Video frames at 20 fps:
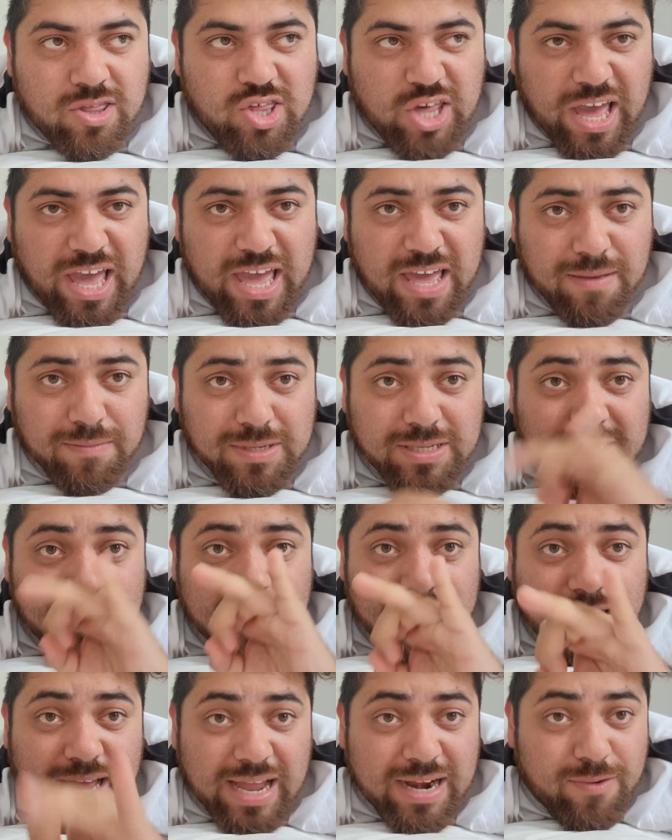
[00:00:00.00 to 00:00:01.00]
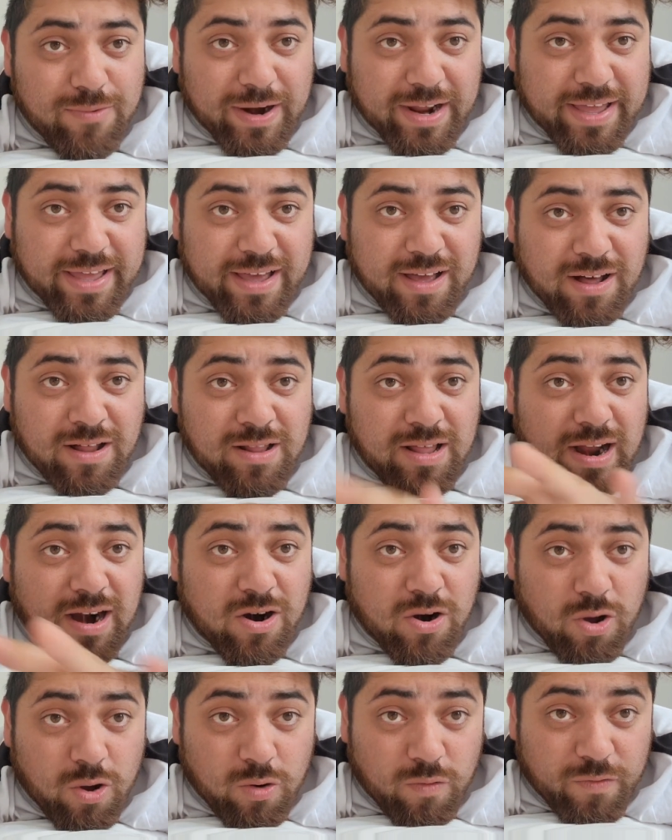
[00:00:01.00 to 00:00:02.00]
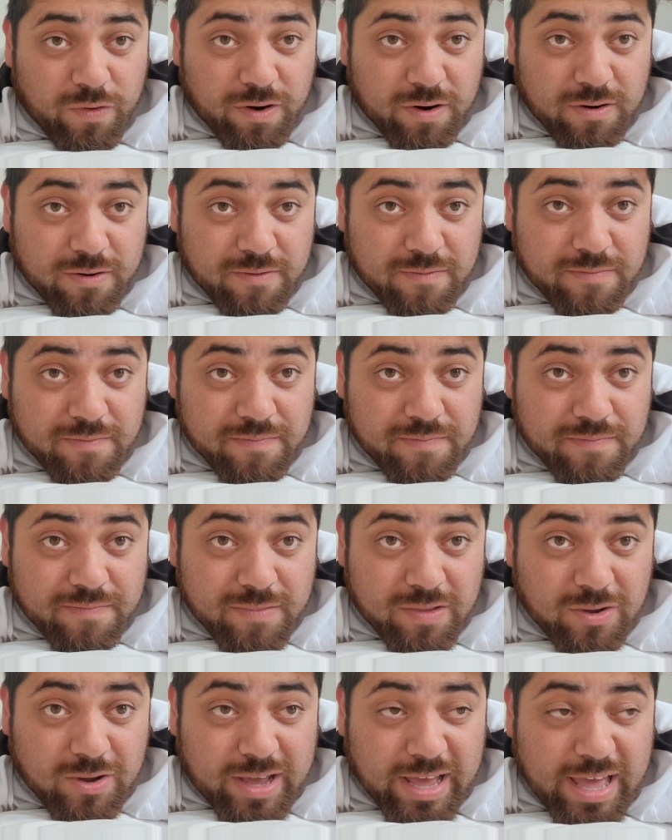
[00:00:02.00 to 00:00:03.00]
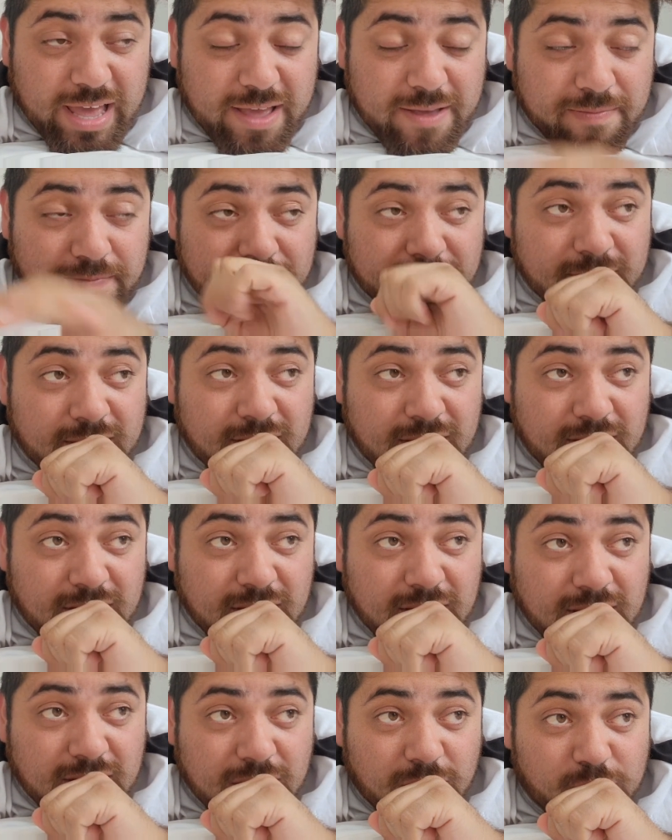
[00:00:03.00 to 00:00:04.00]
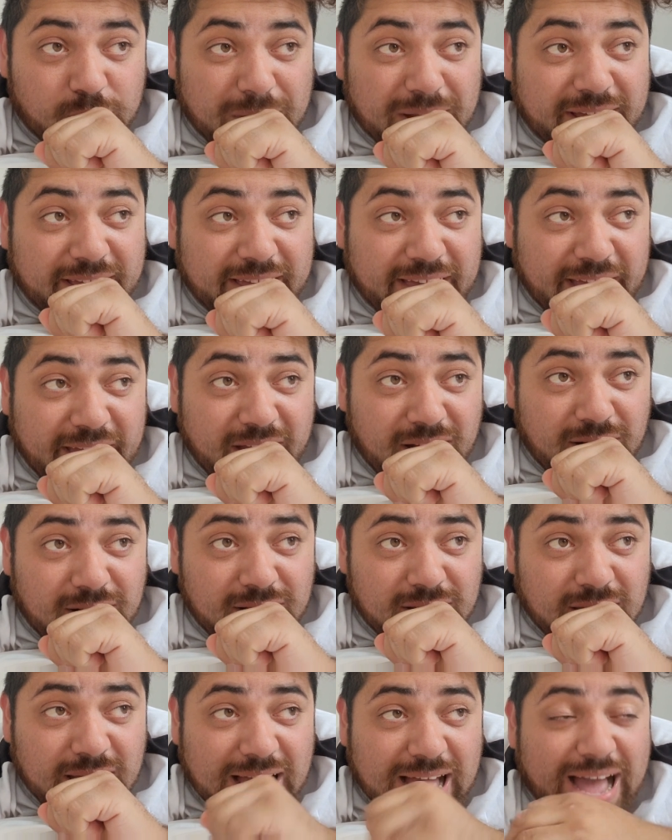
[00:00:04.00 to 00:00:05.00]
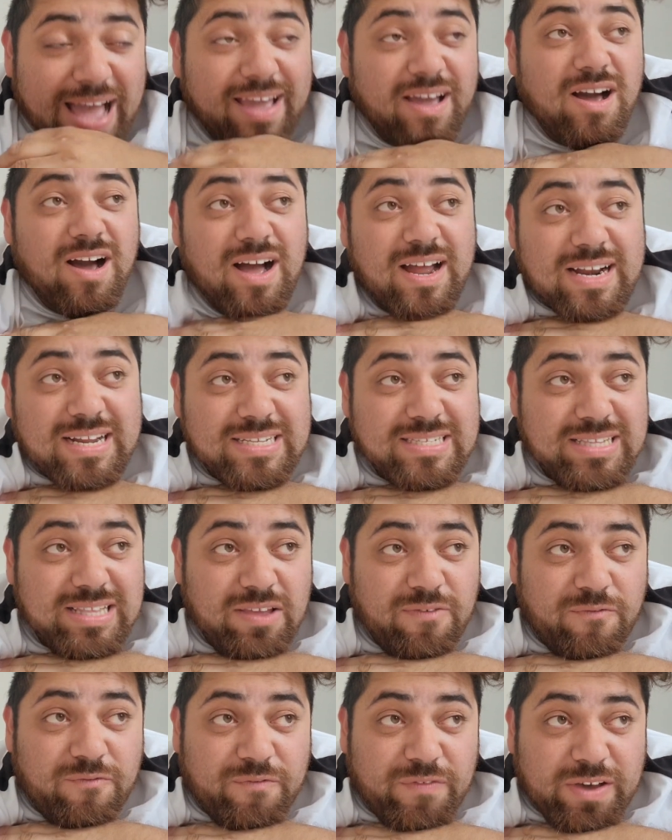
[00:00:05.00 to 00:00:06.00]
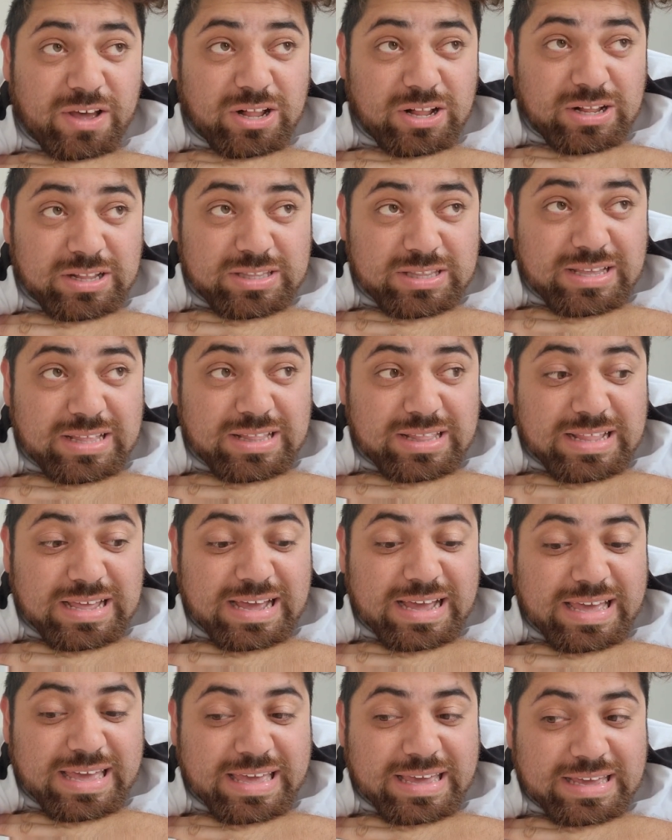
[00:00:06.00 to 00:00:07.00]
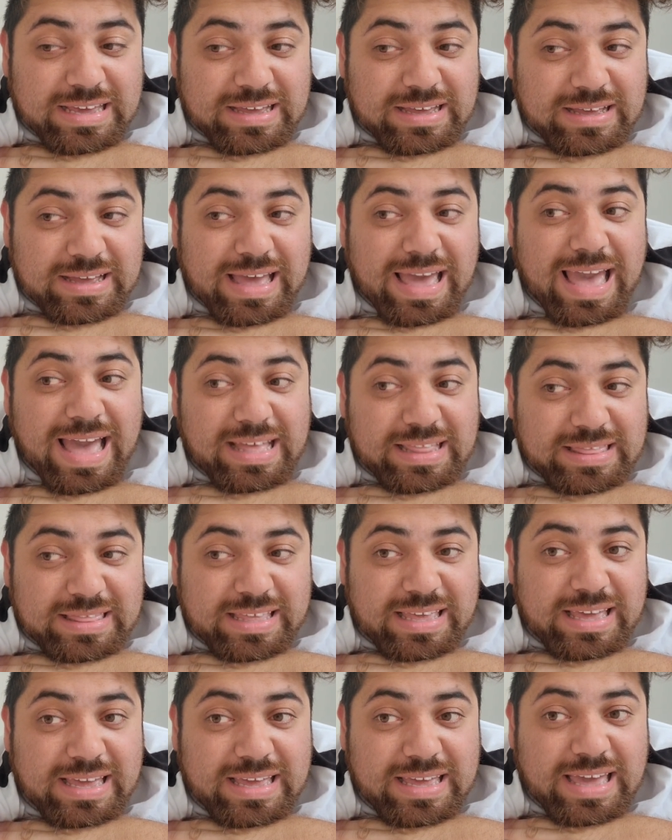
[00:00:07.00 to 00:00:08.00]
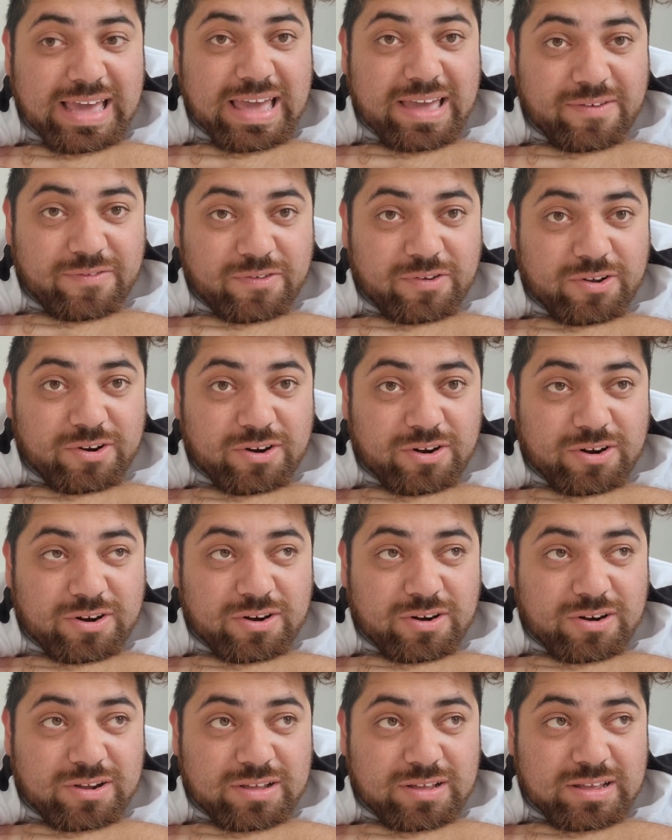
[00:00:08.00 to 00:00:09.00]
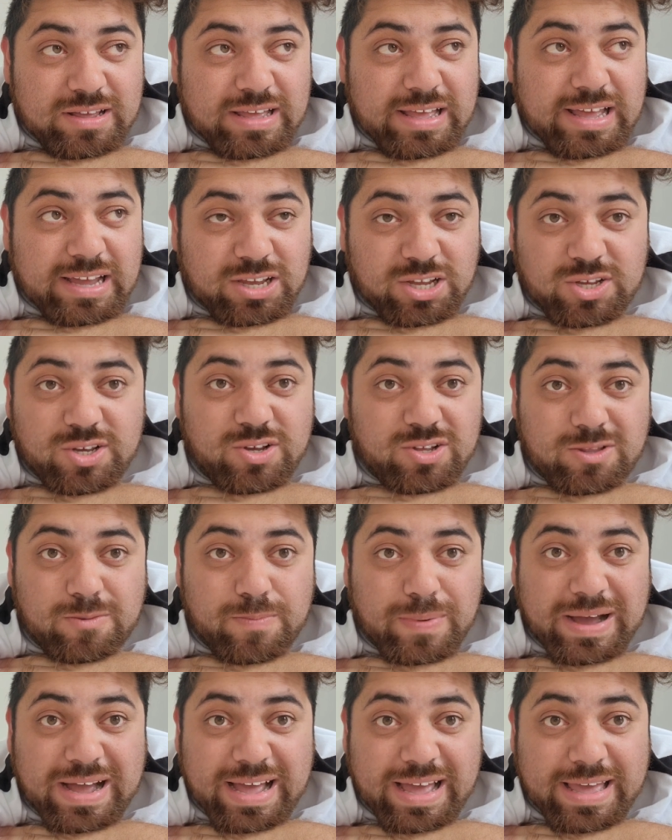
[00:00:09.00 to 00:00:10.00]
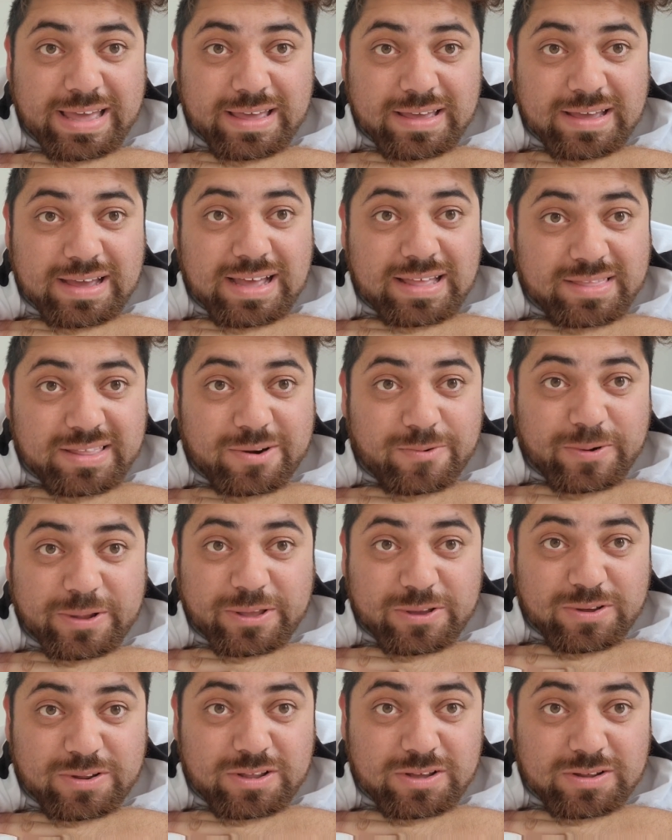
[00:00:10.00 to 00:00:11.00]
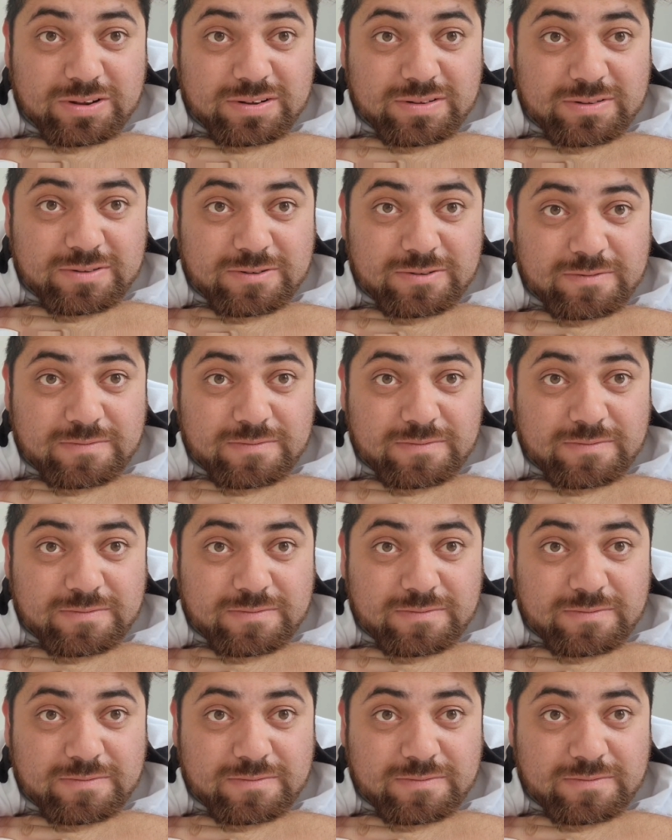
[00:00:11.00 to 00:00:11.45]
James and Raquel are over, okay? Raquel, I honestly felt like Andy gave her a goodbye at the reunion.